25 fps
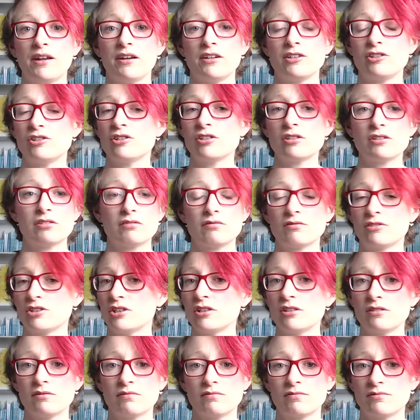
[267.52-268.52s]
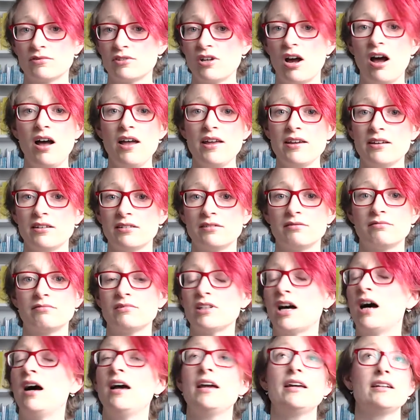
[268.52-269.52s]
You just just tired,
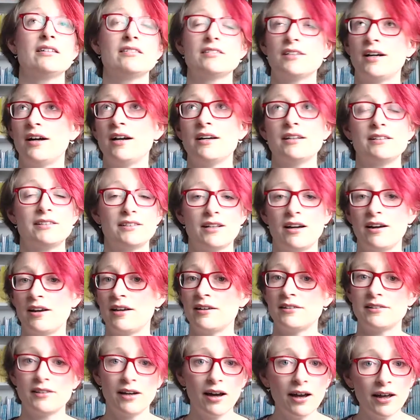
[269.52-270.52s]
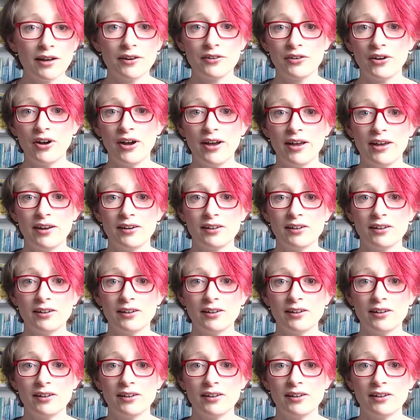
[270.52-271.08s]
tired, tired, tired, tired, tired.